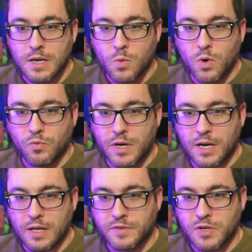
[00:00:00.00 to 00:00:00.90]
Will Reed,
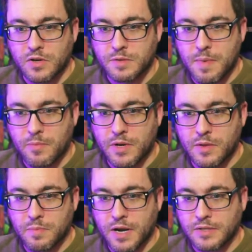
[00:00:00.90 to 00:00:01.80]
I love Stardust Memory.
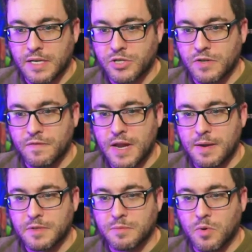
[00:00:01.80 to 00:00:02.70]
The pronunciation of
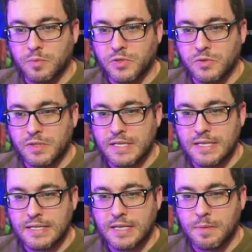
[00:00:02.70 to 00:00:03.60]
names and mobile suits in
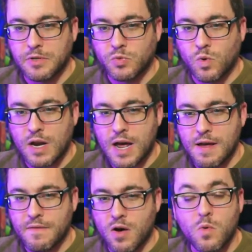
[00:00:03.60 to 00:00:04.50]
this dub is what
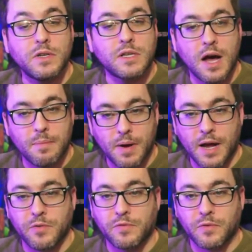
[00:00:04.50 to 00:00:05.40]
I've always gone
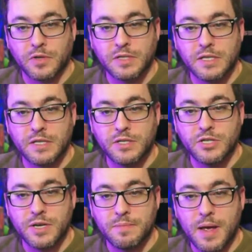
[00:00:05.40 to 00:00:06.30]
by, referring to the
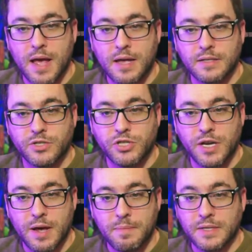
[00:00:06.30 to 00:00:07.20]
gym as
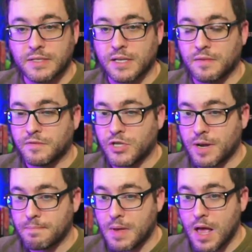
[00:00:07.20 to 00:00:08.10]
GM instead of
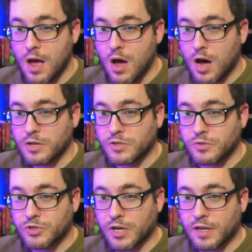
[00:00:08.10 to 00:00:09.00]
Gem.
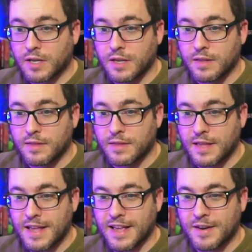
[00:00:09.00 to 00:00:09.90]
Also, Chuck Keith
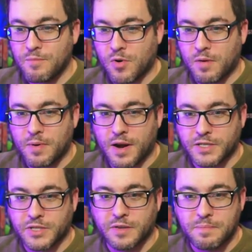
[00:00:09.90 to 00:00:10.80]
and Mora
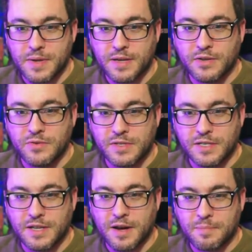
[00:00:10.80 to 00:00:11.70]
Bascht beat
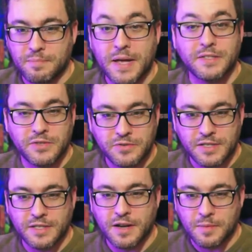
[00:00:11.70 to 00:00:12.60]
UC Cup, best
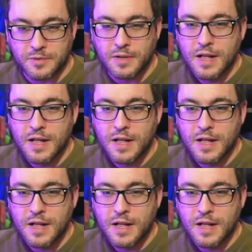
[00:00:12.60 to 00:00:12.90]
UC couple.